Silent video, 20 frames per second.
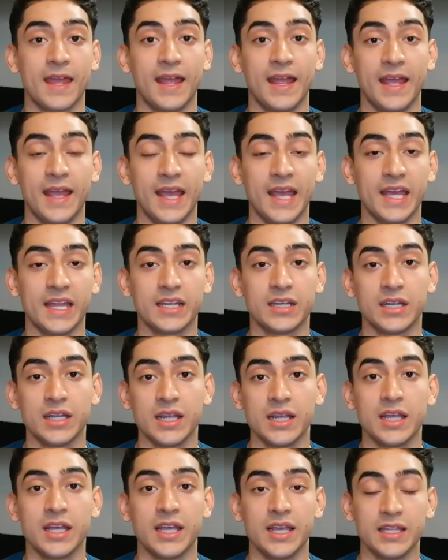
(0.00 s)
And
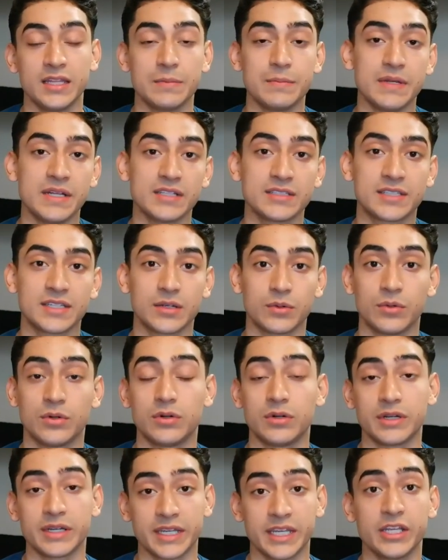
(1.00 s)
in the military,
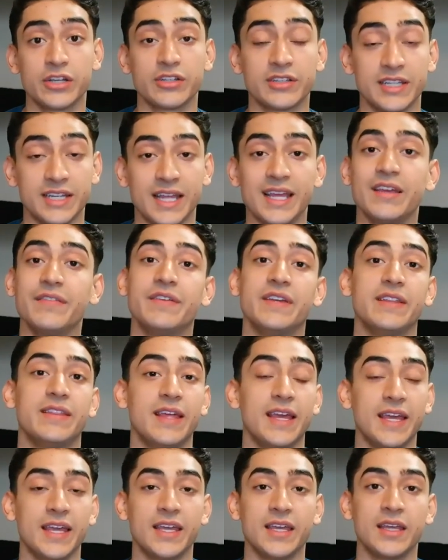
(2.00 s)
well, here in the Navy,
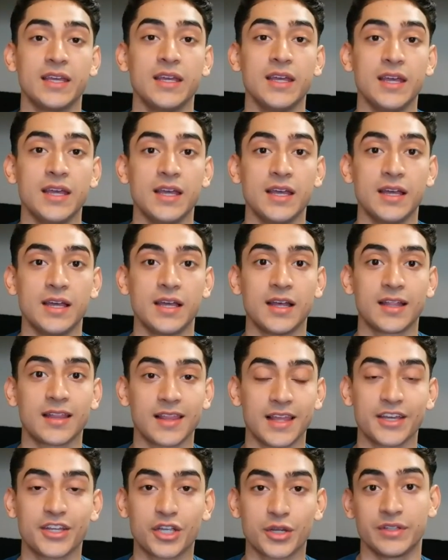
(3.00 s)
they
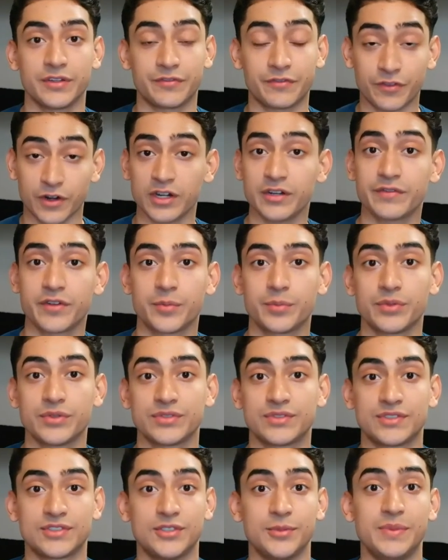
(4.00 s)
like your, the front of your
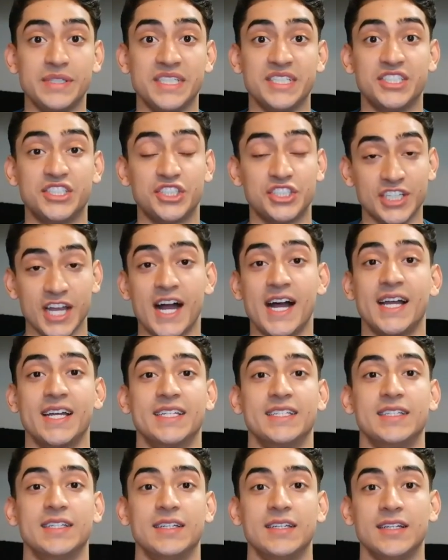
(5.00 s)
boots to be
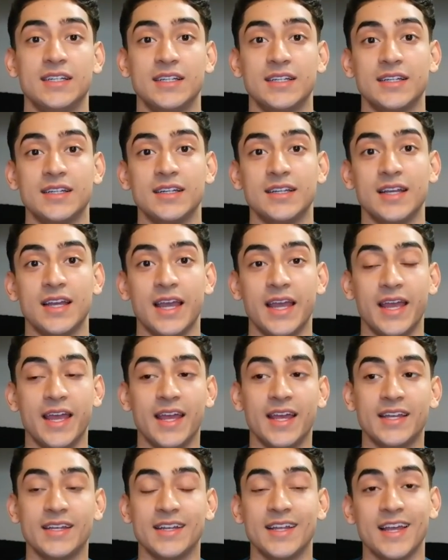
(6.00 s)
shined.
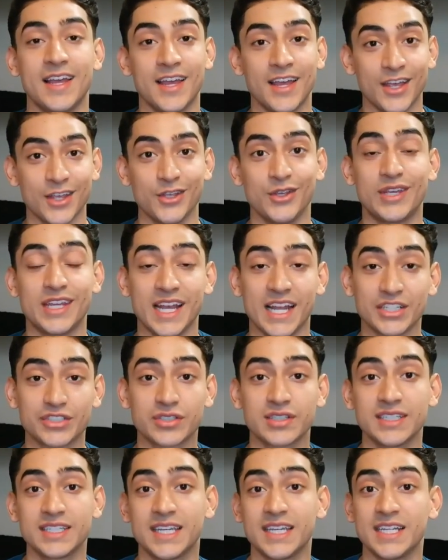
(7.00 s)
And you can
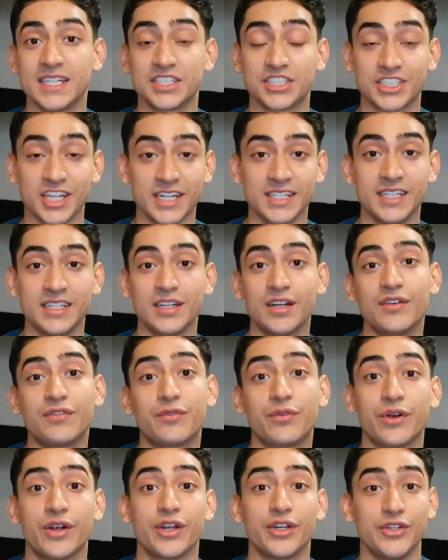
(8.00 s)
actually get it shined enough
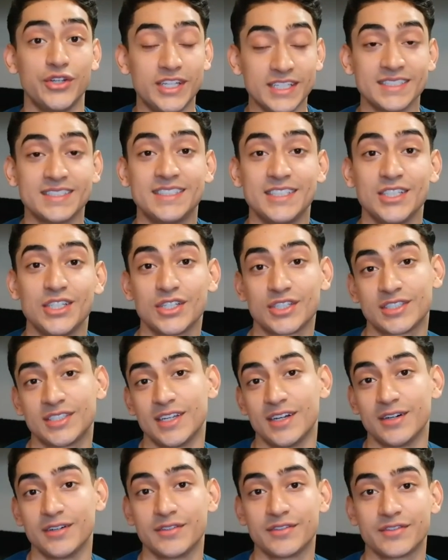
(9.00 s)
where you can see
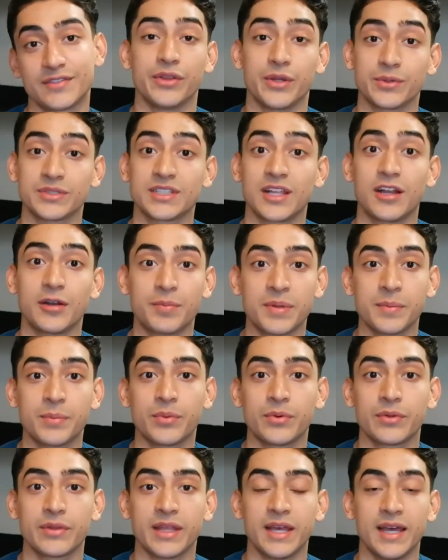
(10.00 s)
yourself. There was a lot of
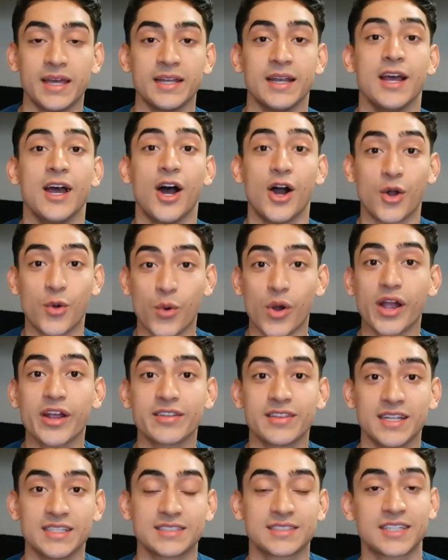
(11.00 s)
people that
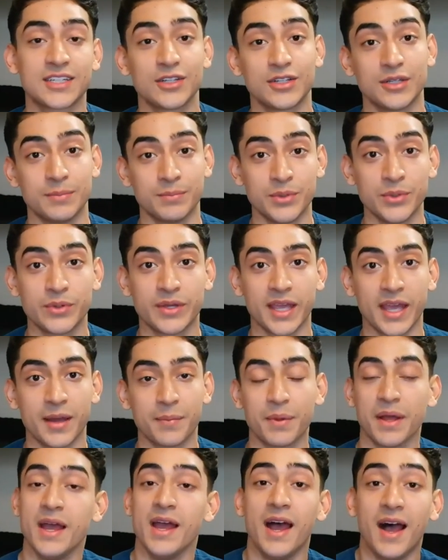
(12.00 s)
acquired that skill in boot camp.
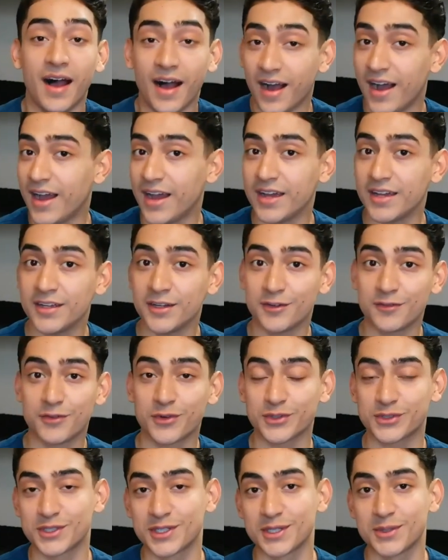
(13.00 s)
I,
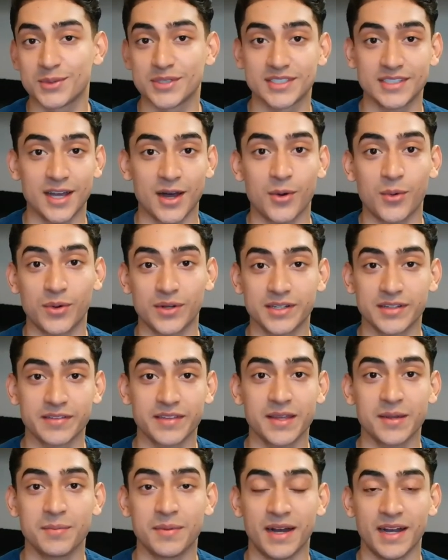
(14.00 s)
unfortunately, was not one of
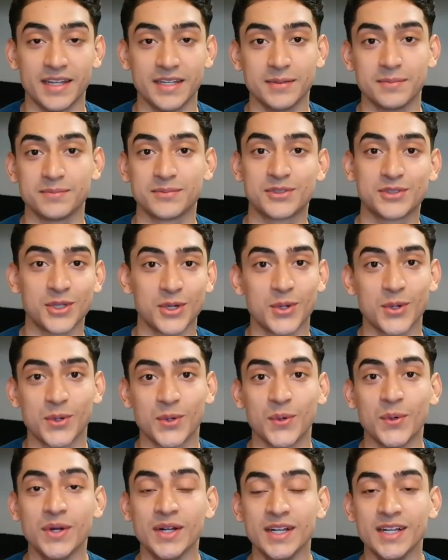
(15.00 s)
them. I am
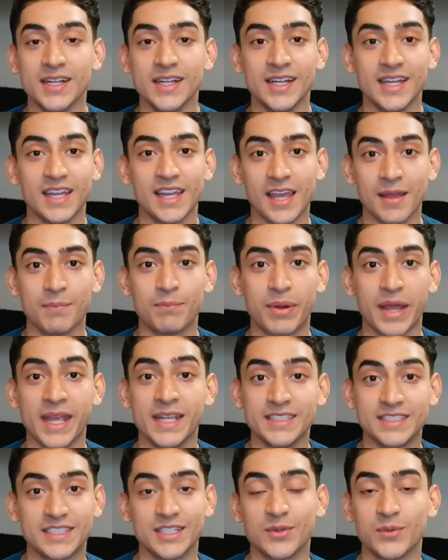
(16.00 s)
so
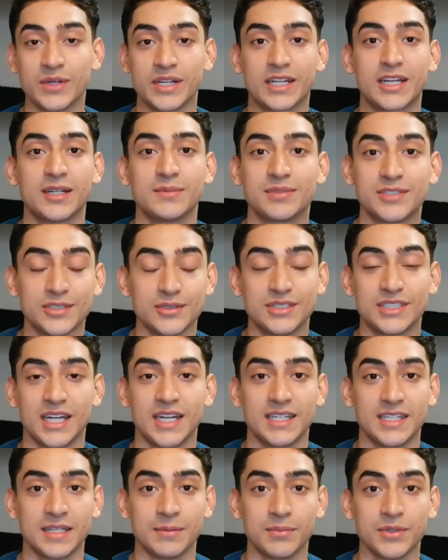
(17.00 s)
impatient when it comes to
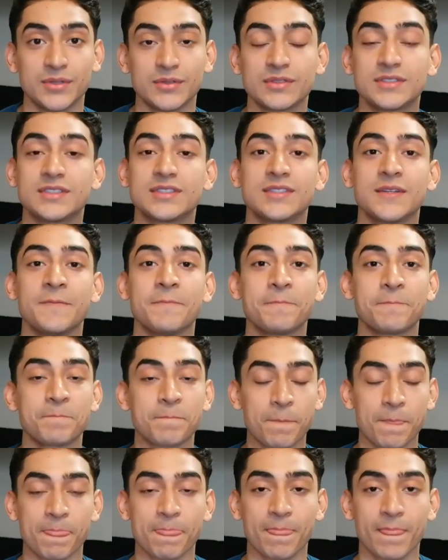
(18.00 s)
shining boots
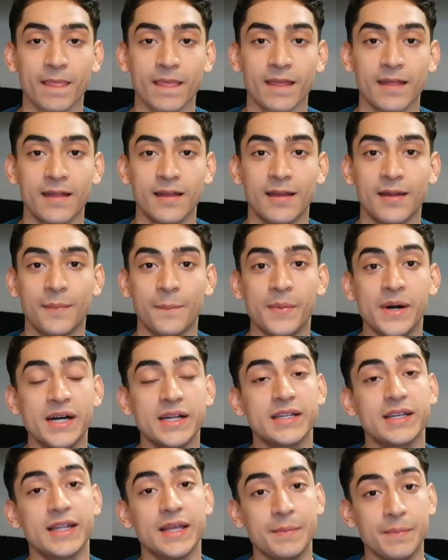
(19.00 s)

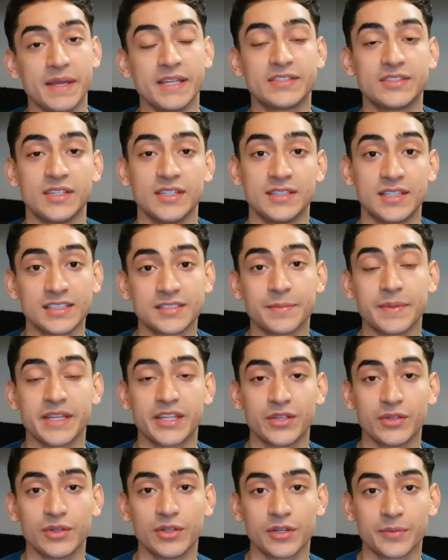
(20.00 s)
but it makes it does make
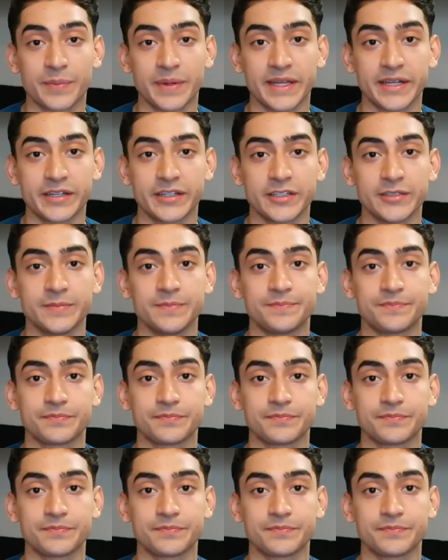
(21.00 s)
you look better